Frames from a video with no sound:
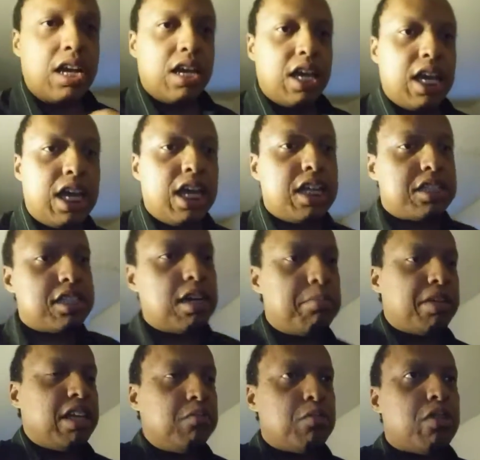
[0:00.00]
it's
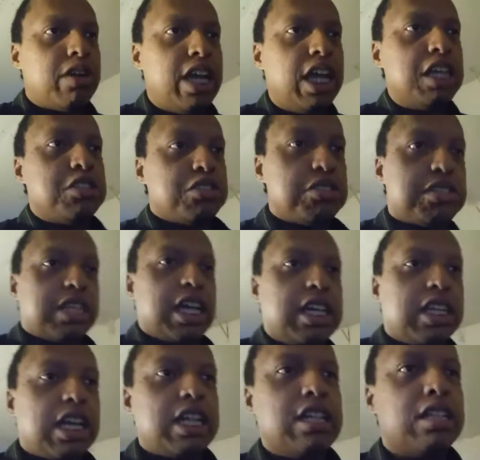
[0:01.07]
something more
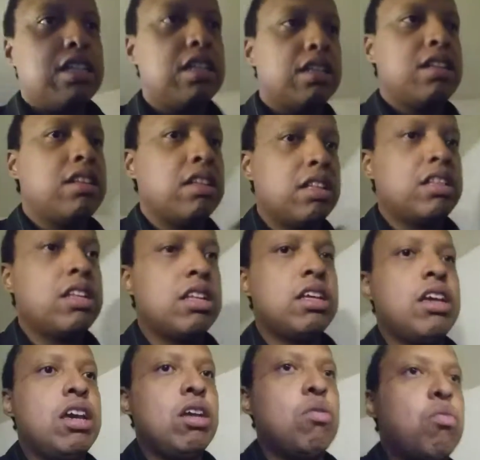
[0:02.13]
interesting than
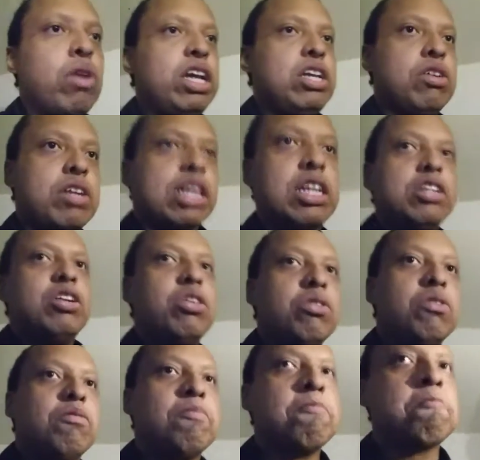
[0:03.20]
what you can
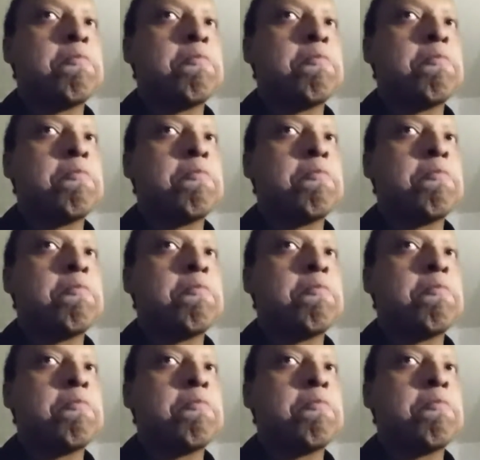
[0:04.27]
do